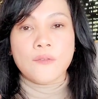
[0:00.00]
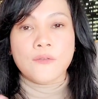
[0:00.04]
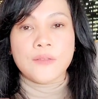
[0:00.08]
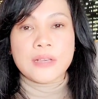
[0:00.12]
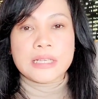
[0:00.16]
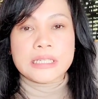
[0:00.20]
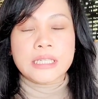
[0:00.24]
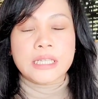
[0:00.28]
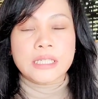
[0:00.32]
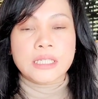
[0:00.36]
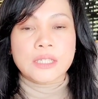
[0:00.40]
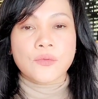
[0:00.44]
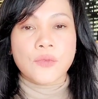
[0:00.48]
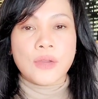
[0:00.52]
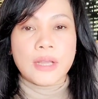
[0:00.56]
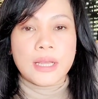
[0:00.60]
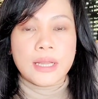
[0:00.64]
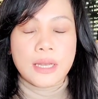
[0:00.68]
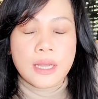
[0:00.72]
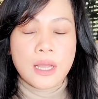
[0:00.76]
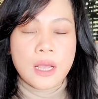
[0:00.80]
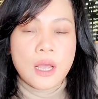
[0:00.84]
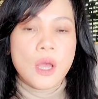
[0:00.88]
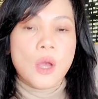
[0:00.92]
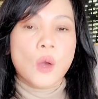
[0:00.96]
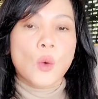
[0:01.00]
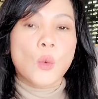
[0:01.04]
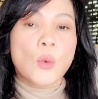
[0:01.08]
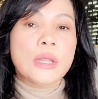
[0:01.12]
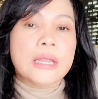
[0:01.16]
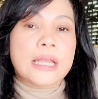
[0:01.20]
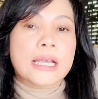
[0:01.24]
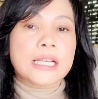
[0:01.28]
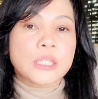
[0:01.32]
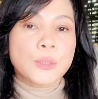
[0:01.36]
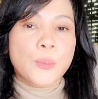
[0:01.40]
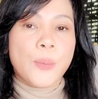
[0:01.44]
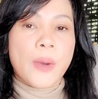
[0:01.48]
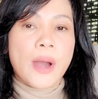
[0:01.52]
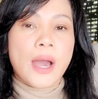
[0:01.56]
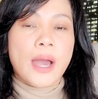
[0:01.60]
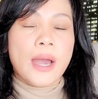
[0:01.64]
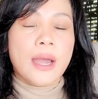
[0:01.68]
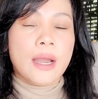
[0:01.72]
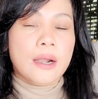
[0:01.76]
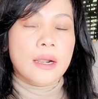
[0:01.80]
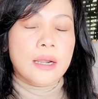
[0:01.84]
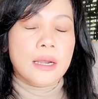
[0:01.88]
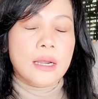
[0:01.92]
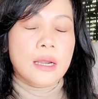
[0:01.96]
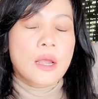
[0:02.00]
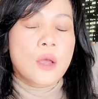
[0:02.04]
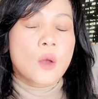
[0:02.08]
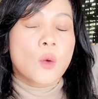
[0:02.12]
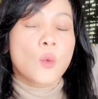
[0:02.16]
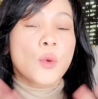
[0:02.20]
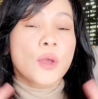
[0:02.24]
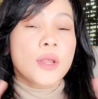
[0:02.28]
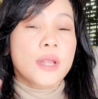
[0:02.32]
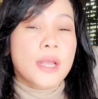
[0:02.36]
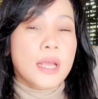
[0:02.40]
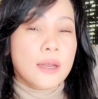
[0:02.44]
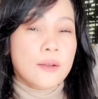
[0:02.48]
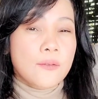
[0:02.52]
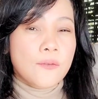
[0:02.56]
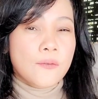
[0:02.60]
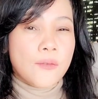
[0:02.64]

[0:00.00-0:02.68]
Visa Screen will expire within